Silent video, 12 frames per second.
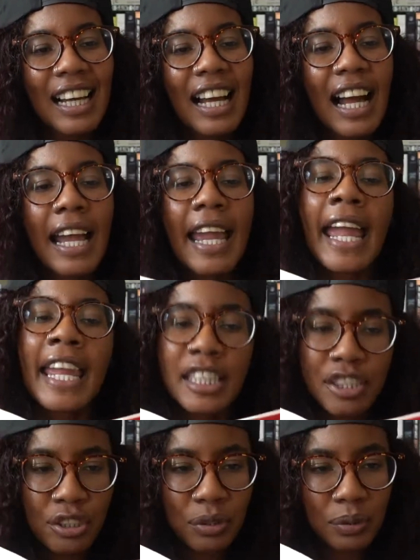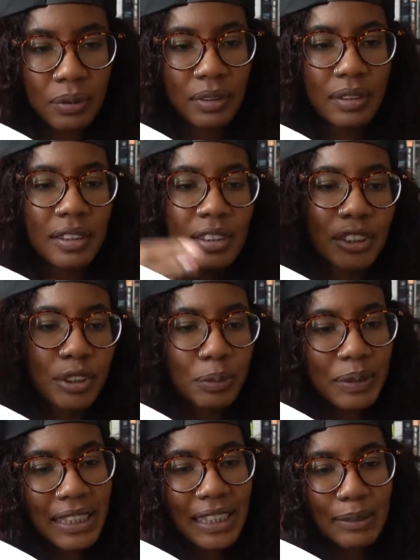I hate you,
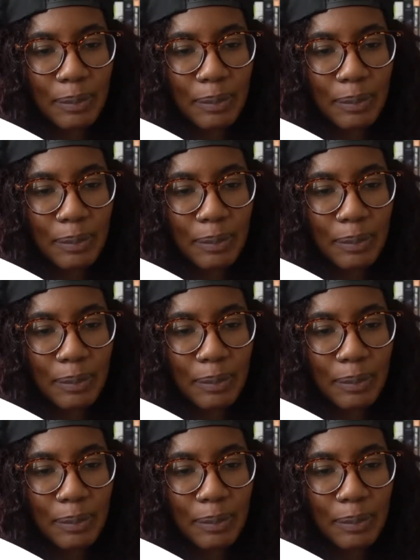Jupe says,